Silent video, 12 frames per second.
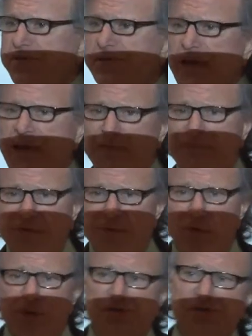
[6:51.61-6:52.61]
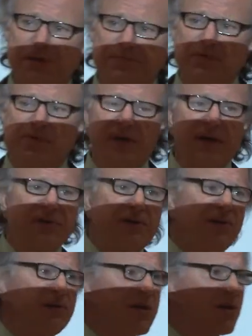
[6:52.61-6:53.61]
sent from one ship to
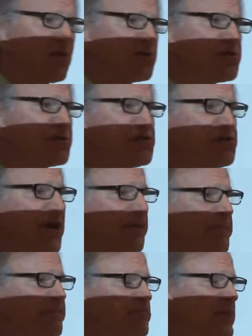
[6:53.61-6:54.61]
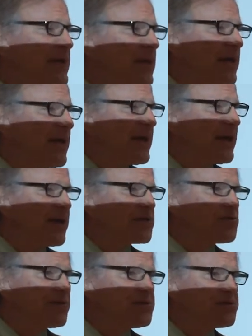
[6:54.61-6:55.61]
another. The closest ship had actually